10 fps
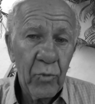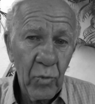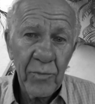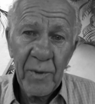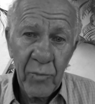
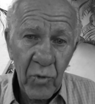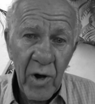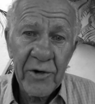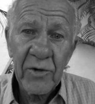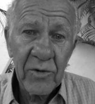the
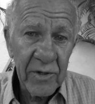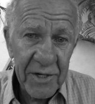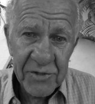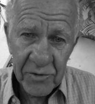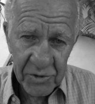broader
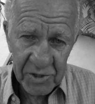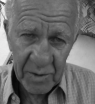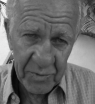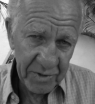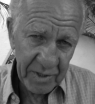
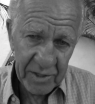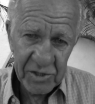listenership that's like